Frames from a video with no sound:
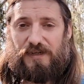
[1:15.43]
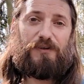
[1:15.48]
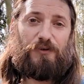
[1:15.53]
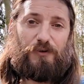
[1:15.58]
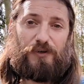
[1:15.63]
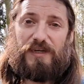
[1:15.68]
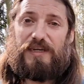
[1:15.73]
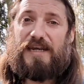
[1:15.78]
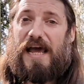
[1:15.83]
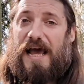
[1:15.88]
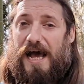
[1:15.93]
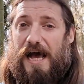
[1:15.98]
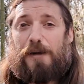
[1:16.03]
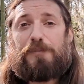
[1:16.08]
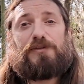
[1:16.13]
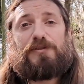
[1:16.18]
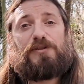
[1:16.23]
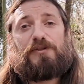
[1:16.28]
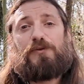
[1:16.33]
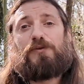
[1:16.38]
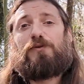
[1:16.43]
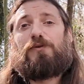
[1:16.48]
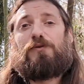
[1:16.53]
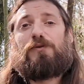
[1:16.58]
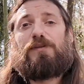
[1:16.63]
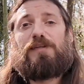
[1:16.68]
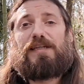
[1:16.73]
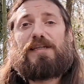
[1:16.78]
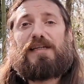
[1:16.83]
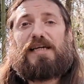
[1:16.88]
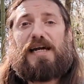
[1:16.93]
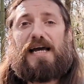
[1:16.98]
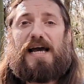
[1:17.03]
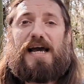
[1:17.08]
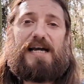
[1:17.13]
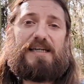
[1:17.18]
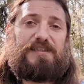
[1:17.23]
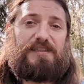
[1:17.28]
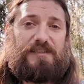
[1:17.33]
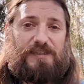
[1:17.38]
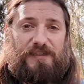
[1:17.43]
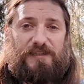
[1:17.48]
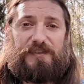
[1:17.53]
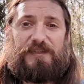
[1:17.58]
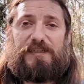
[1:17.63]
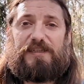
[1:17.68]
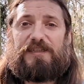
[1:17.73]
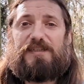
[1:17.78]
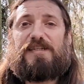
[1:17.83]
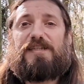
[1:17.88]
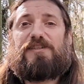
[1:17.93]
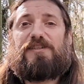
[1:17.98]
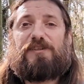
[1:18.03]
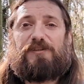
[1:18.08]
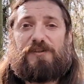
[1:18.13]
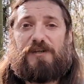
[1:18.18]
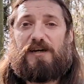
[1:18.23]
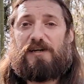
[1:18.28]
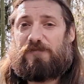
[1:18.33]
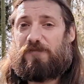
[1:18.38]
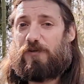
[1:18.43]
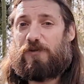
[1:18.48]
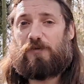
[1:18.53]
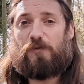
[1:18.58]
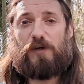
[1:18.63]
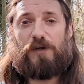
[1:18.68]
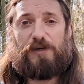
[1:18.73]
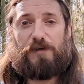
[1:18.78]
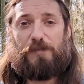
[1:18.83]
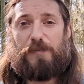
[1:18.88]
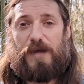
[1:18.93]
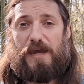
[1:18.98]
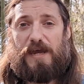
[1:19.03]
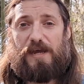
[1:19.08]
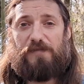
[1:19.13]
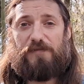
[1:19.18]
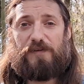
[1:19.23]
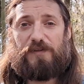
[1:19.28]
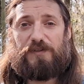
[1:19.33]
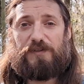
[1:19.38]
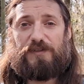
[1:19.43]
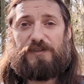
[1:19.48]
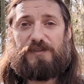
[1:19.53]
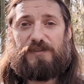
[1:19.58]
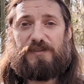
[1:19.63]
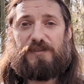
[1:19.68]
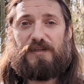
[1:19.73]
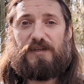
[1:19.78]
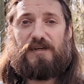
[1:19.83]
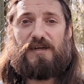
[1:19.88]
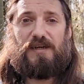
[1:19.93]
you can absolutely accidentally condition your dog for unwanted behaviors.